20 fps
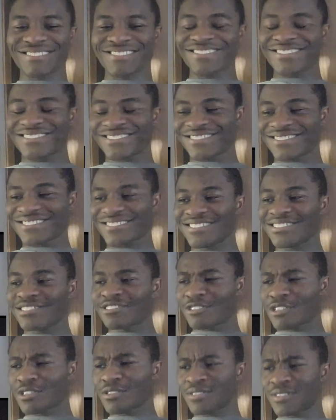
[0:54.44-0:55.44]
Rouse in the air like
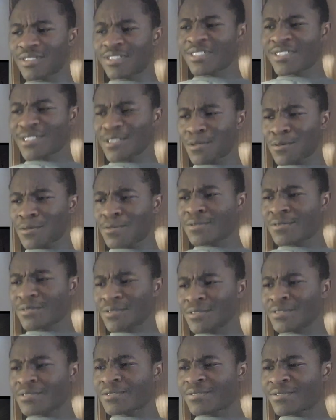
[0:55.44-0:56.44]
heat, I'll probably wear a
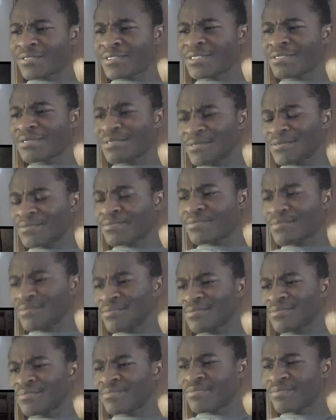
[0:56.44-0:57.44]
peak. I'll
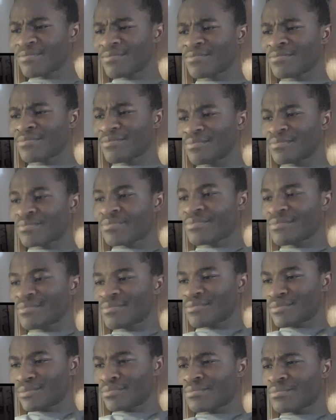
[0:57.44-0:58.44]
probably wear the top of the air
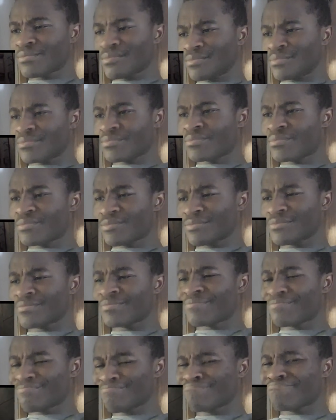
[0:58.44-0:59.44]
live reach. I'll probably wear
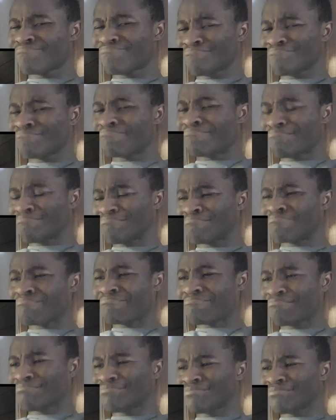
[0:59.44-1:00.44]
that pilot prepared to
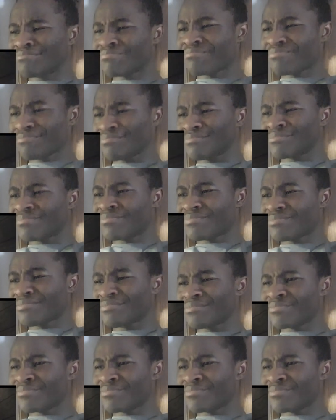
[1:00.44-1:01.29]
beat you. High in the air, I'll